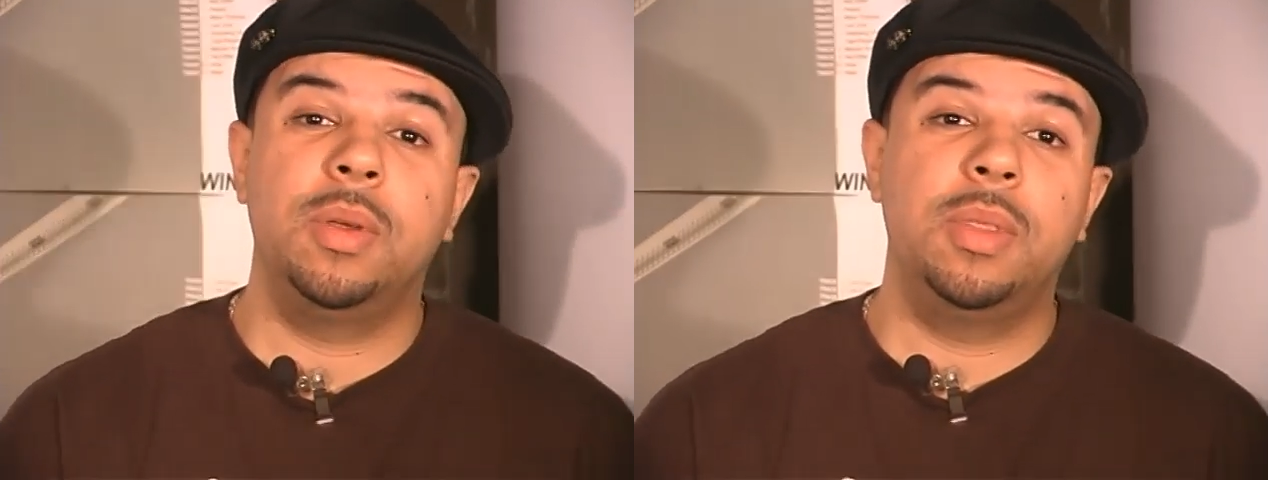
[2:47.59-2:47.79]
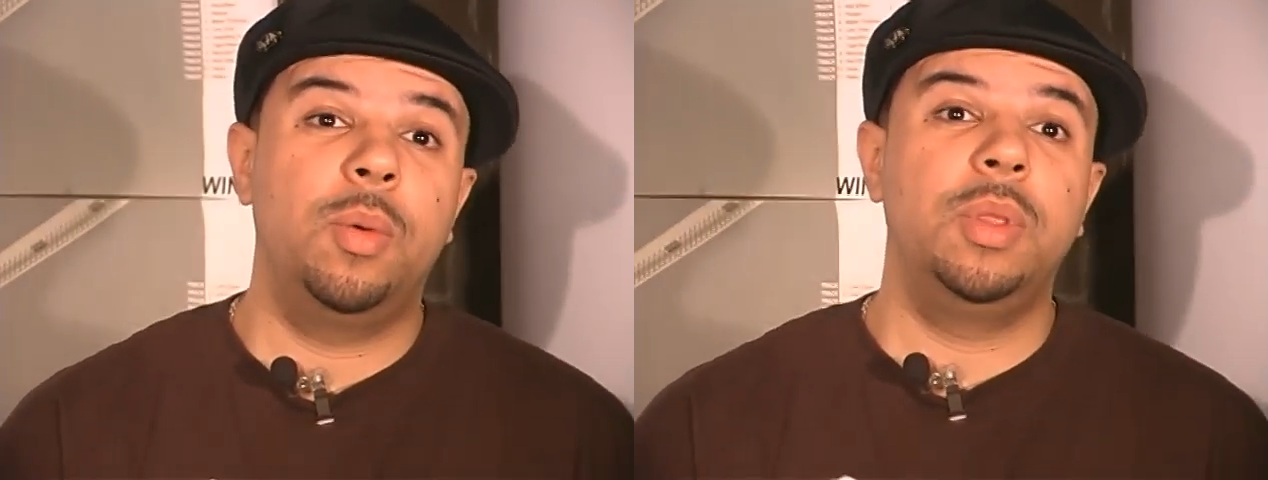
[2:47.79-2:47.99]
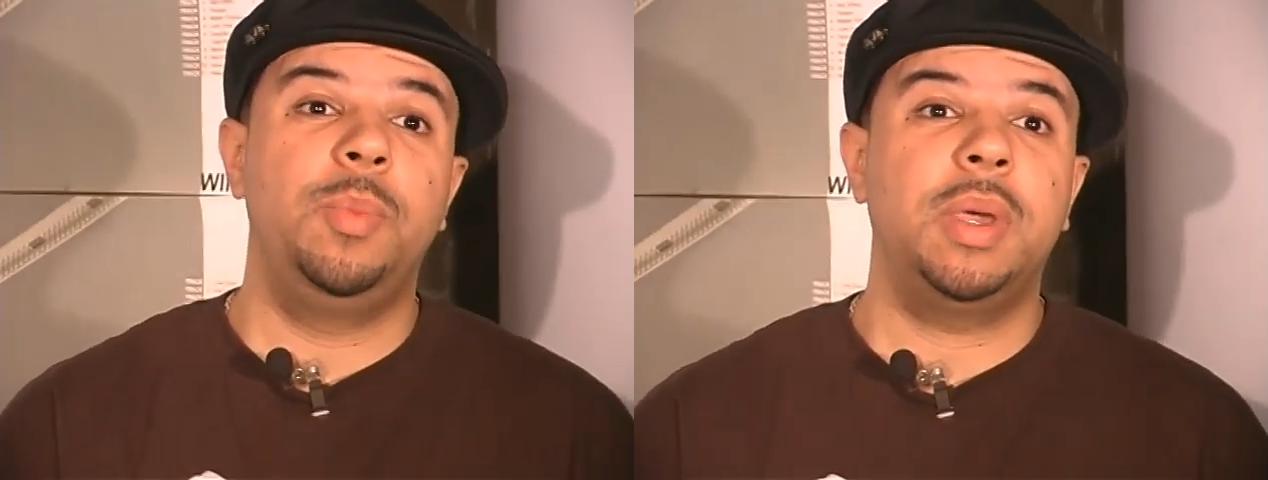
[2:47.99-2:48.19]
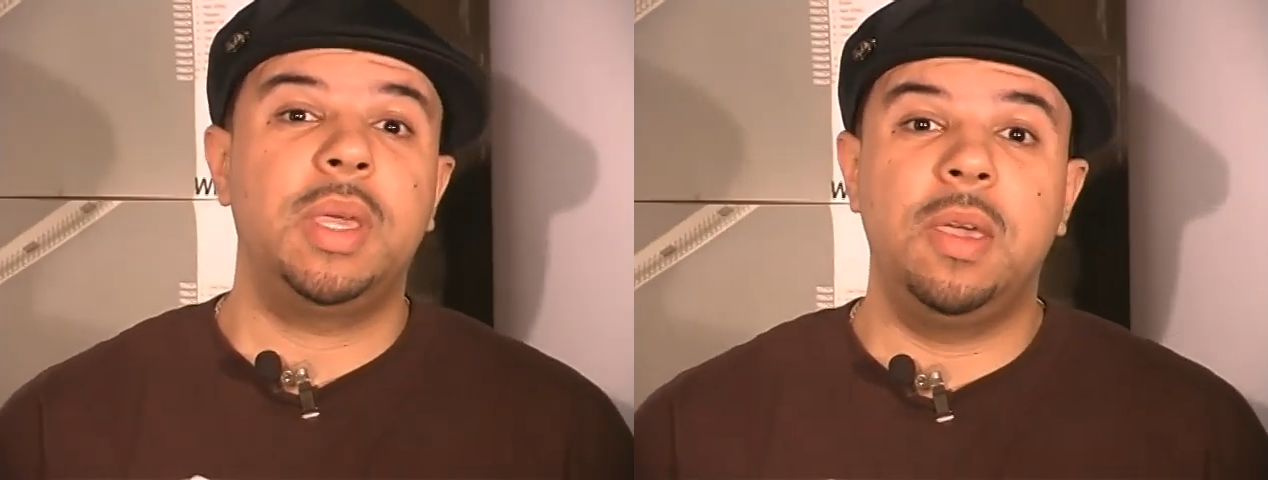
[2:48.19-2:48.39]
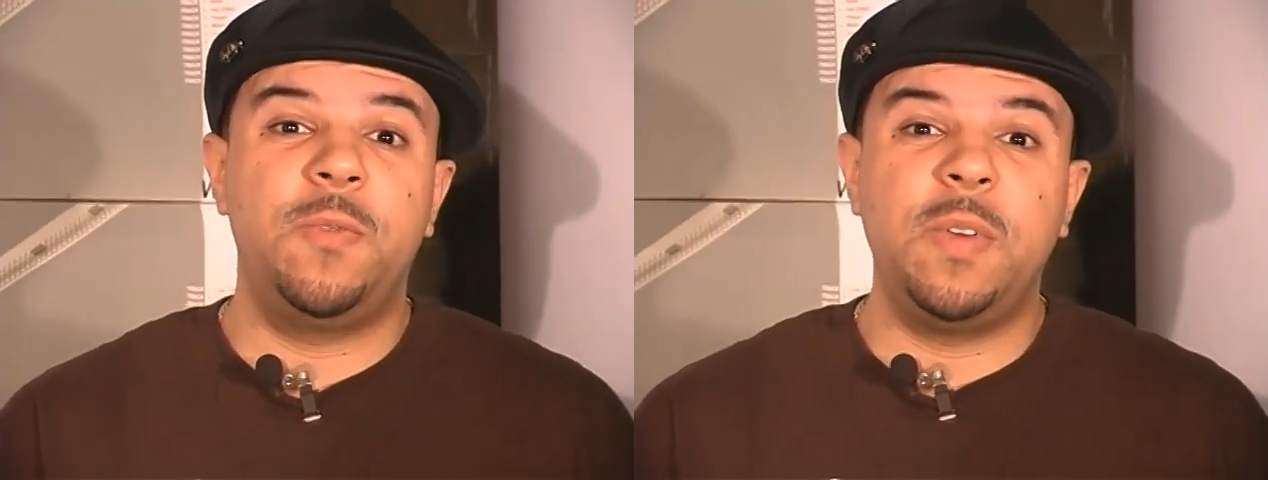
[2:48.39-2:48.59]
only
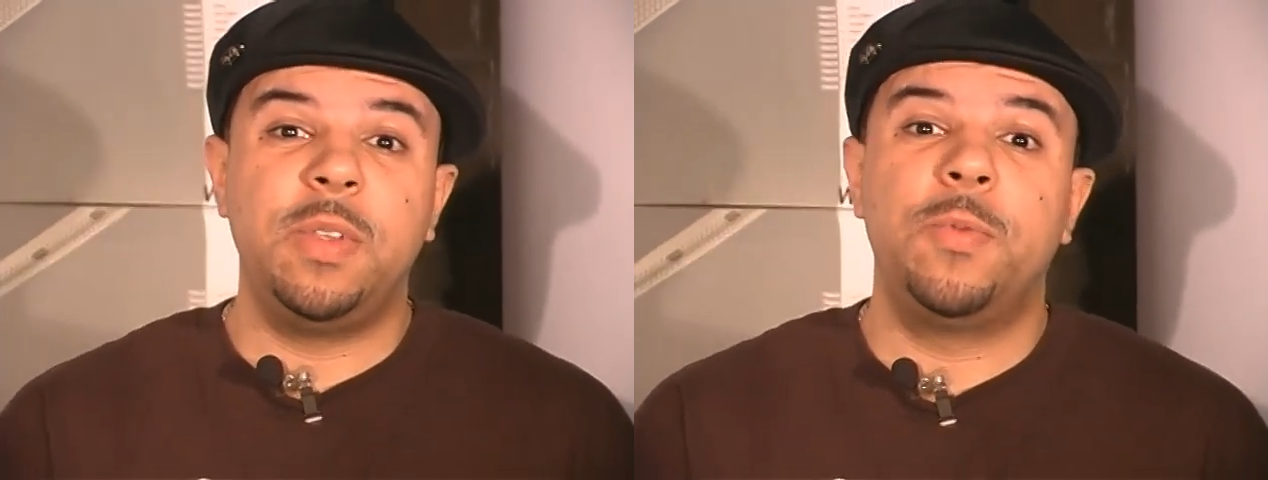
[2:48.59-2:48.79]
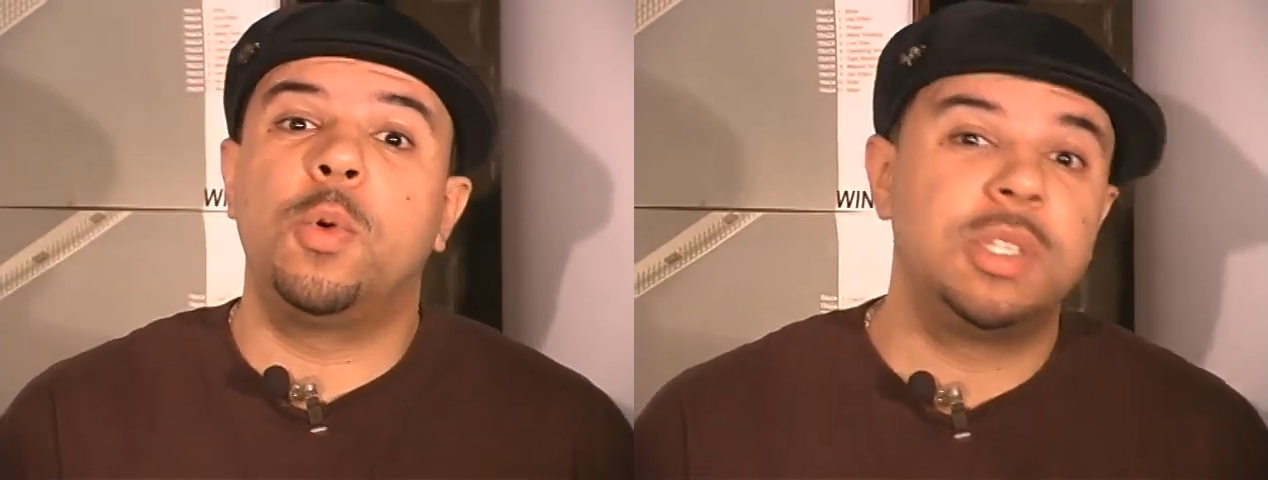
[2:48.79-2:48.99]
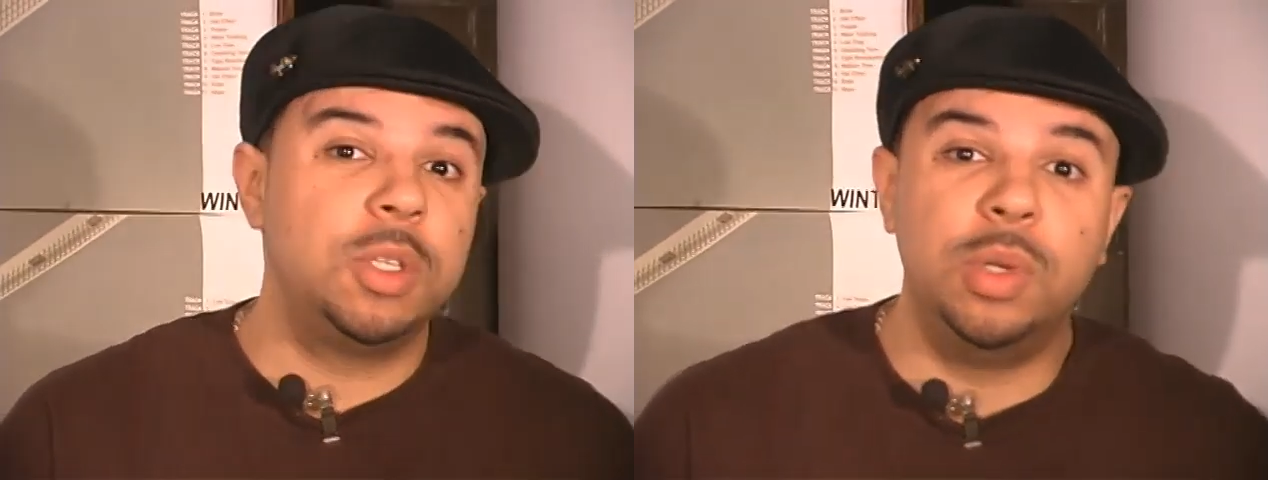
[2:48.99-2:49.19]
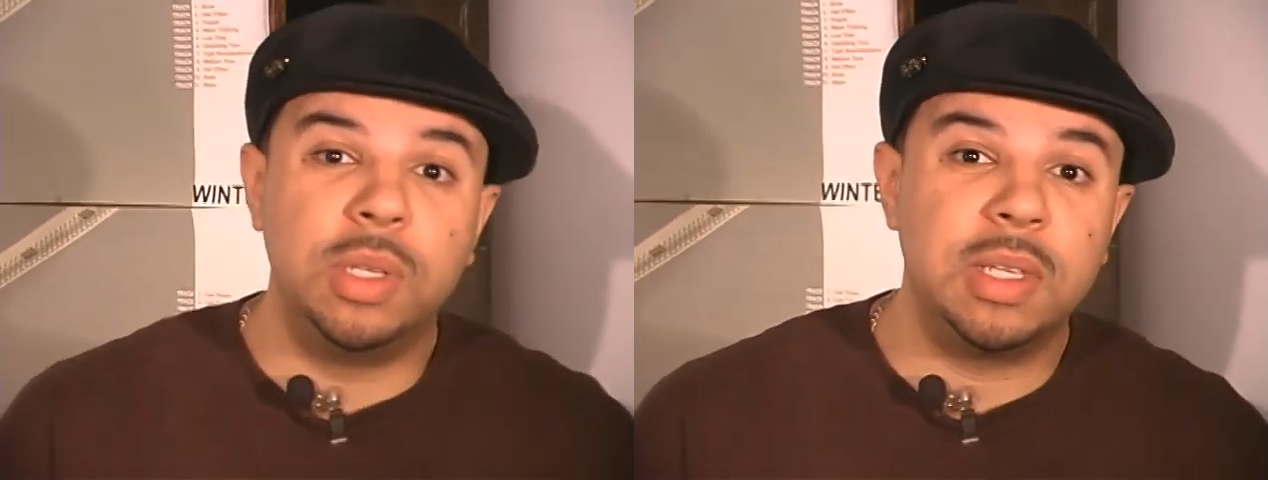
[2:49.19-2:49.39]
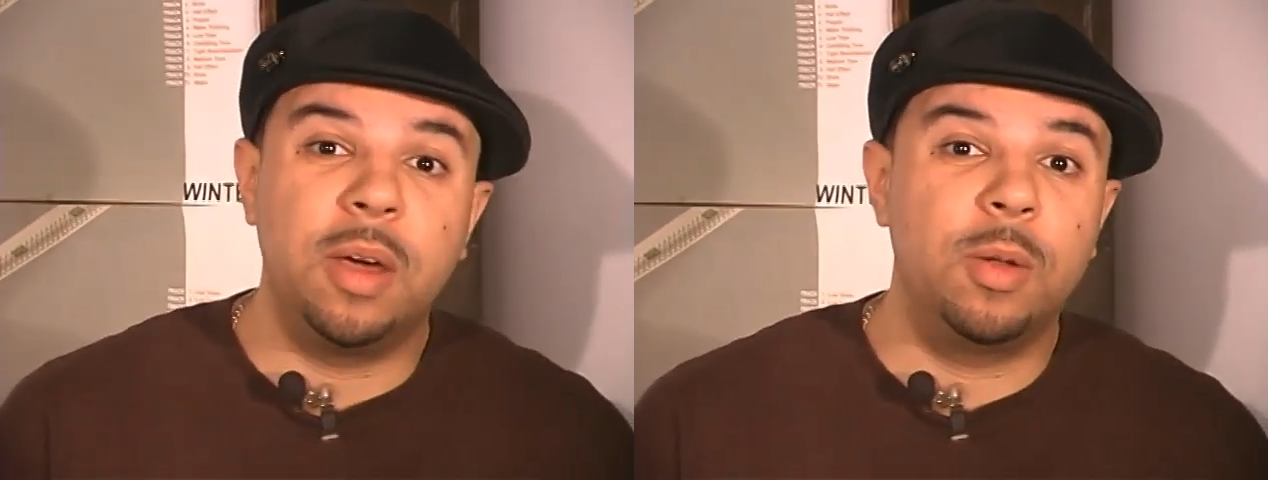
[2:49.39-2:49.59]
picking 54 students
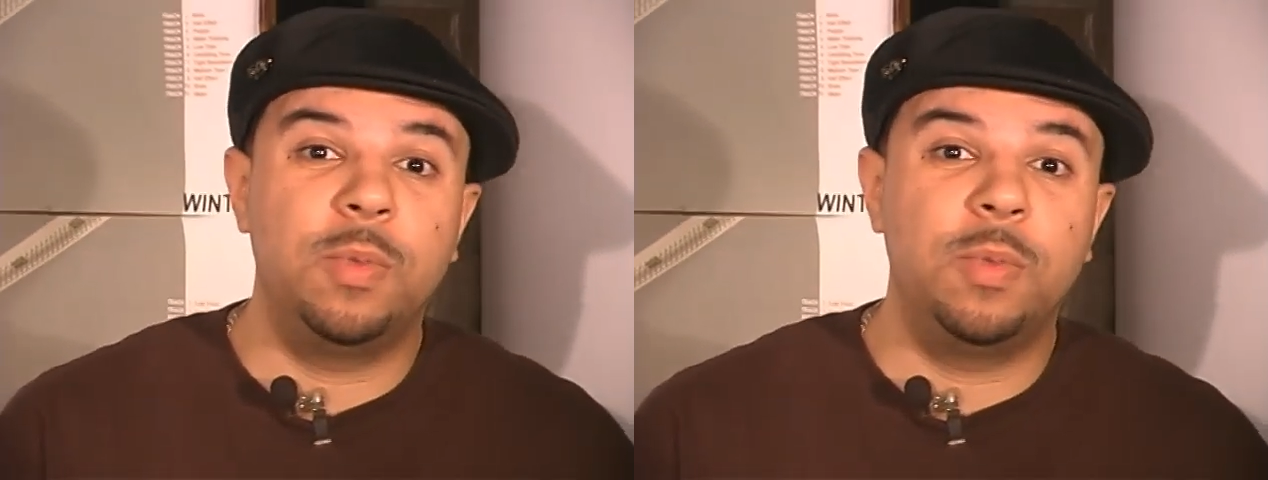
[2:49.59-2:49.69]
out of